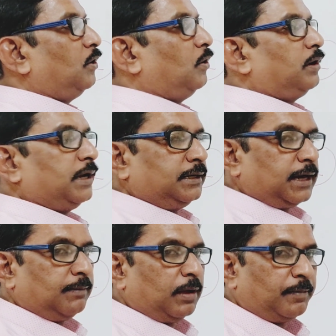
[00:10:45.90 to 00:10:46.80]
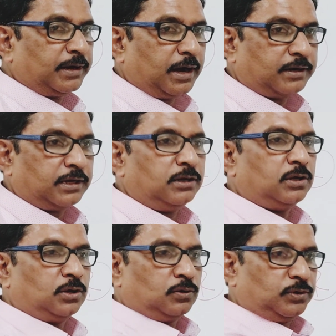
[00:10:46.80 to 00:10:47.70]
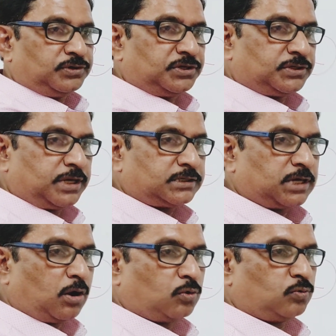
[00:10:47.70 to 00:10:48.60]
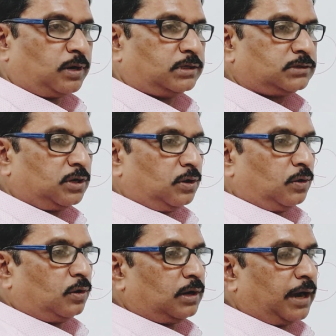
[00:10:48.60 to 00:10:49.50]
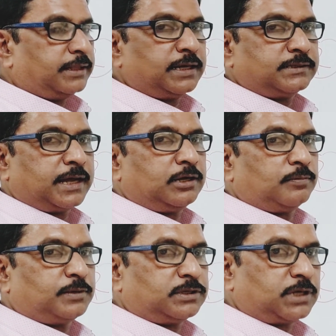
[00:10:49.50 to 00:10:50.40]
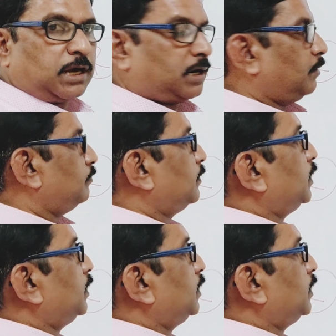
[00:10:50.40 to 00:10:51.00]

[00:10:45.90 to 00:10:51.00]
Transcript: or internal mammary artery, which descends downwards on either side of the sternum.